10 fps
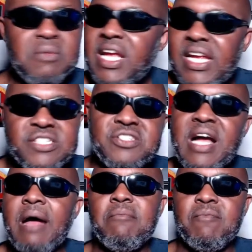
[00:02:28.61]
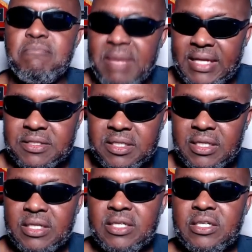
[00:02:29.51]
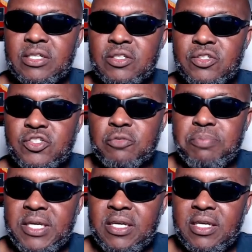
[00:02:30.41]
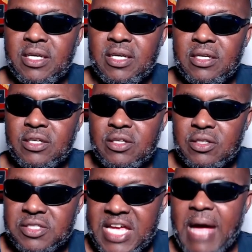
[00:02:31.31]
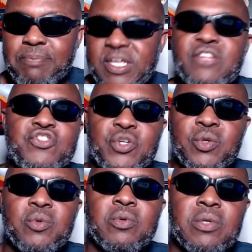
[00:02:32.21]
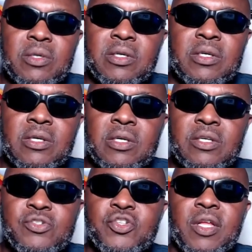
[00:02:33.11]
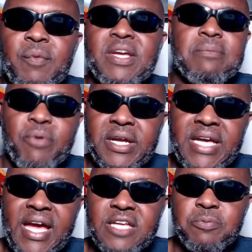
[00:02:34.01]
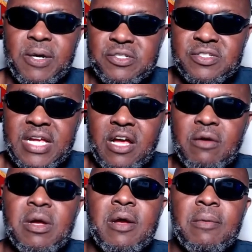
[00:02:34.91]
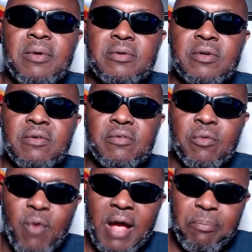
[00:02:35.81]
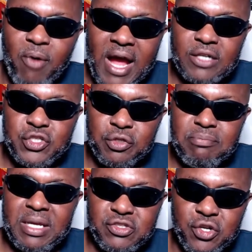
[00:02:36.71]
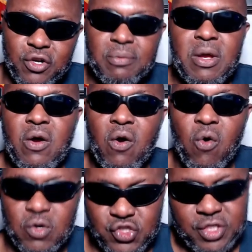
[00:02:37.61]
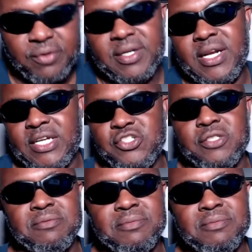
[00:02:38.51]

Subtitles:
It is not meant to be tapped into so that we can bring gas prices down right prior to a midterm or general election.